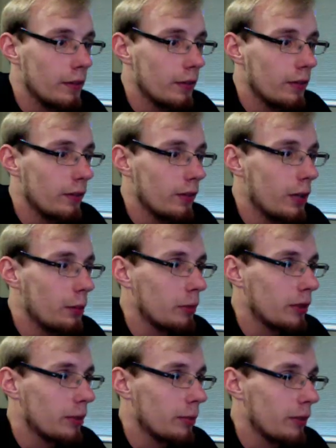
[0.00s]
This top one
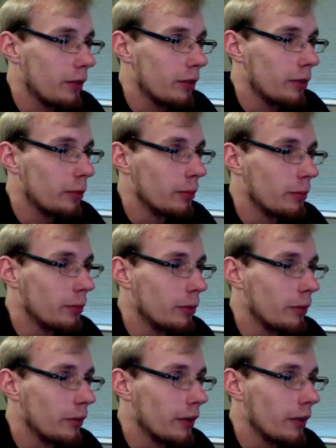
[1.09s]
comes out a little bit more
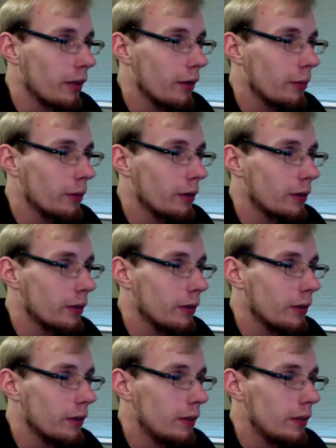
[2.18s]
than the other one.
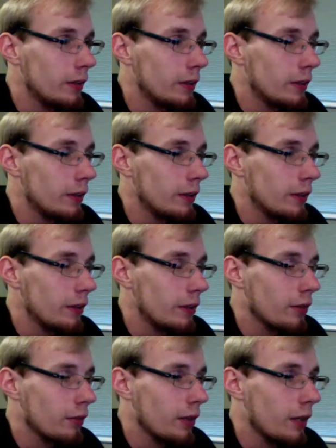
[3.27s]
It's
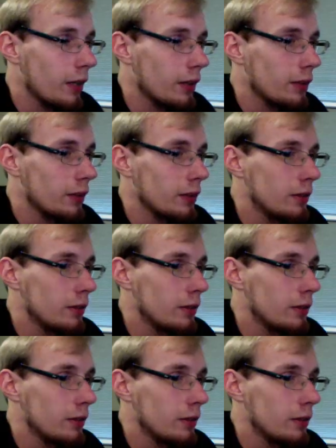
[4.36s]
fine.